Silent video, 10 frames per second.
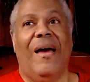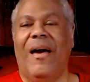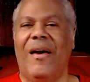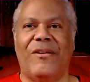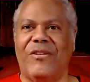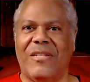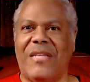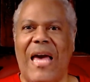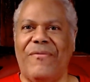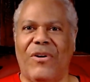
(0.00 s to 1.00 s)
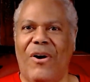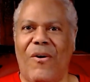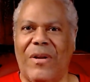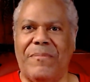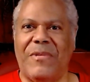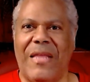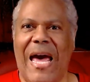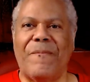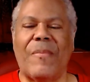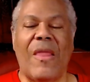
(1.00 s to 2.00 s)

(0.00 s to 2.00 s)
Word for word: You just have to own up to that.